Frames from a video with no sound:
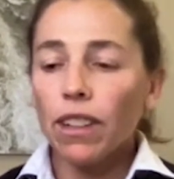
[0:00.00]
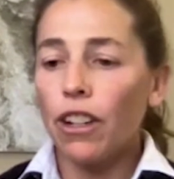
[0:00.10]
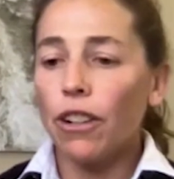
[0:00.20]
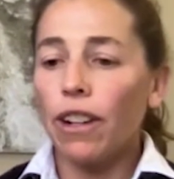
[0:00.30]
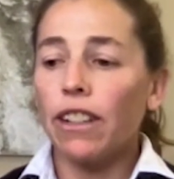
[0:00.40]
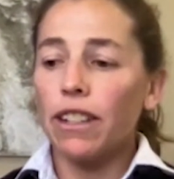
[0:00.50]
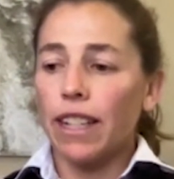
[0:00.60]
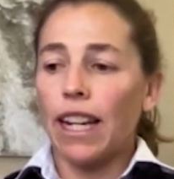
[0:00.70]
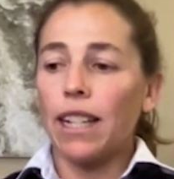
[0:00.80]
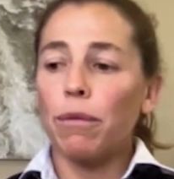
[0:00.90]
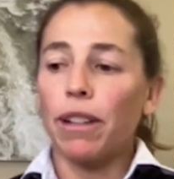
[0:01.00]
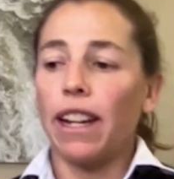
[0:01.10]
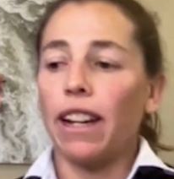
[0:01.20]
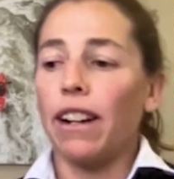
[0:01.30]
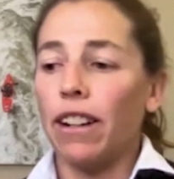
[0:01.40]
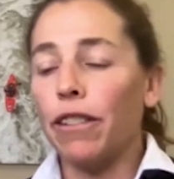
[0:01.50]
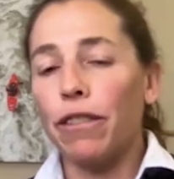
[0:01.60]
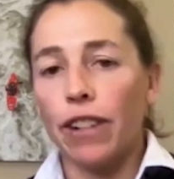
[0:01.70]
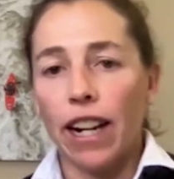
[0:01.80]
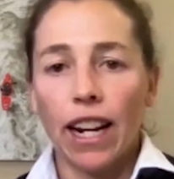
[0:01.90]
who understandably are
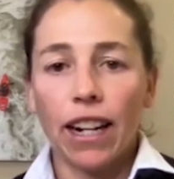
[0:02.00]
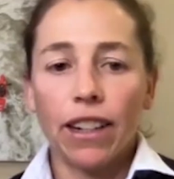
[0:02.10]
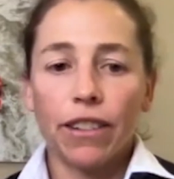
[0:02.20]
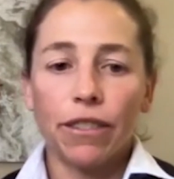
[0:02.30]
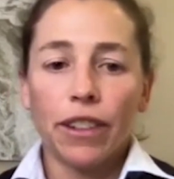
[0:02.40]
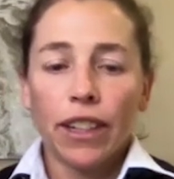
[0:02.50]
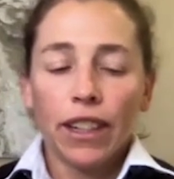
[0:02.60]
afraid of